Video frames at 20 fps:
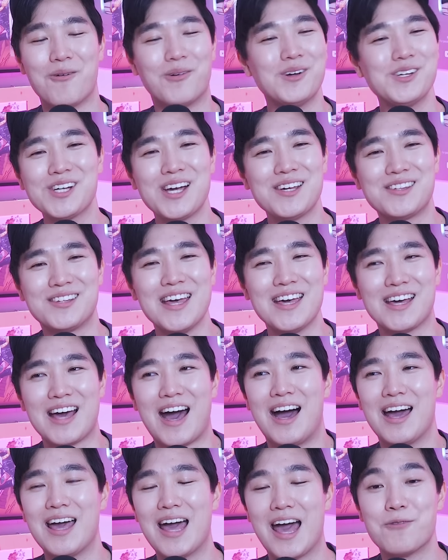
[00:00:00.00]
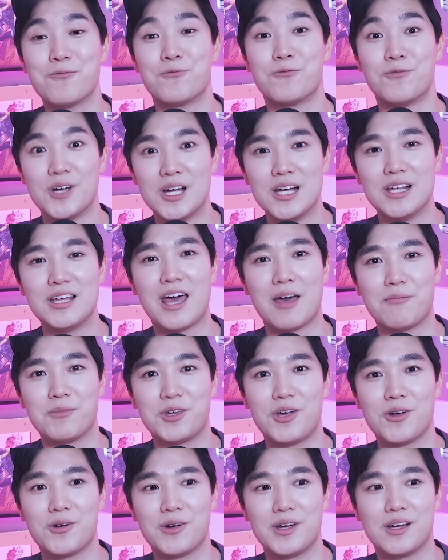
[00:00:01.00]
What did you guys think? I, I really am
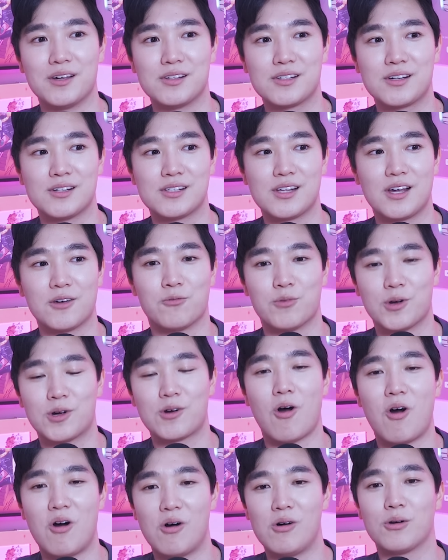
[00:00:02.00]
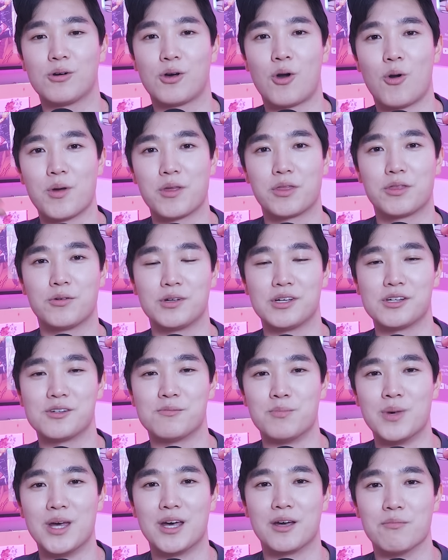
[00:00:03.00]
curious because like we're all going through this
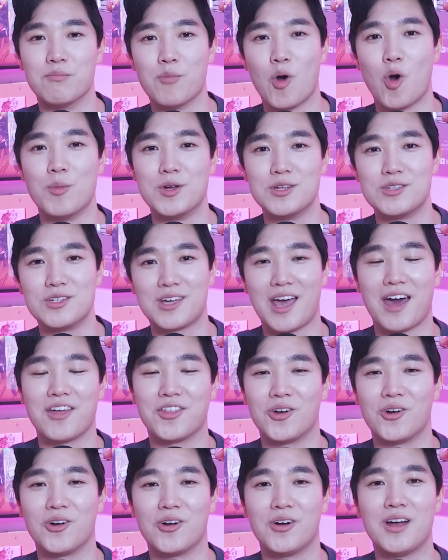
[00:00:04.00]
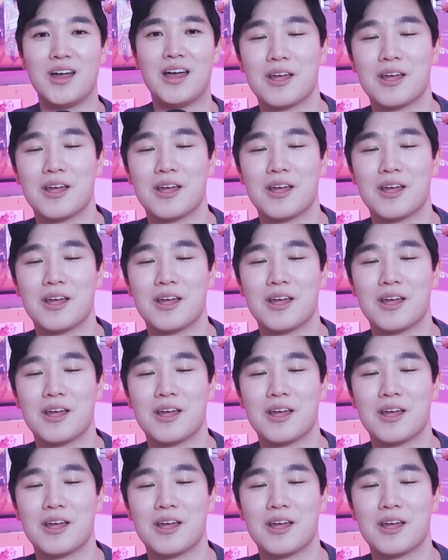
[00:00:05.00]
big moment together.